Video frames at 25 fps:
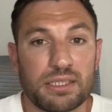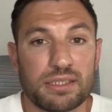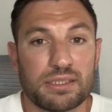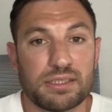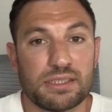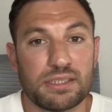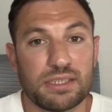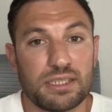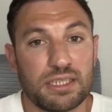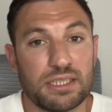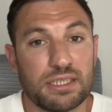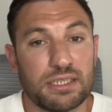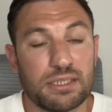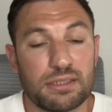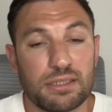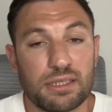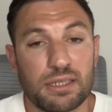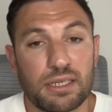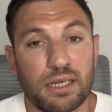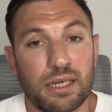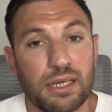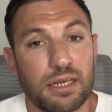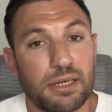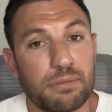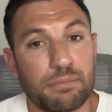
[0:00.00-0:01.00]
seen
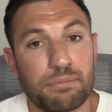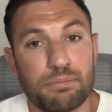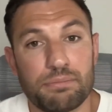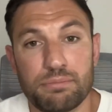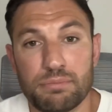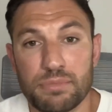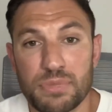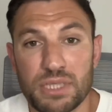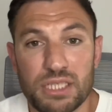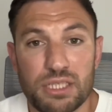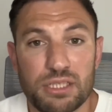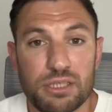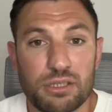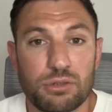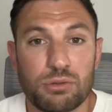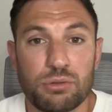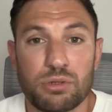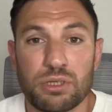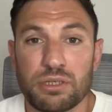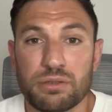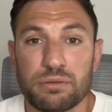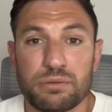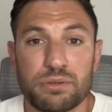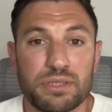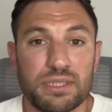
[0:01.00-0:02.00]
media
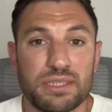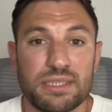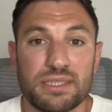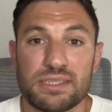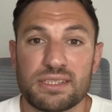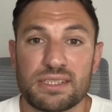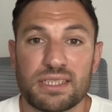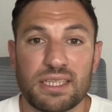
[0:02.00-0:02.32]
queries,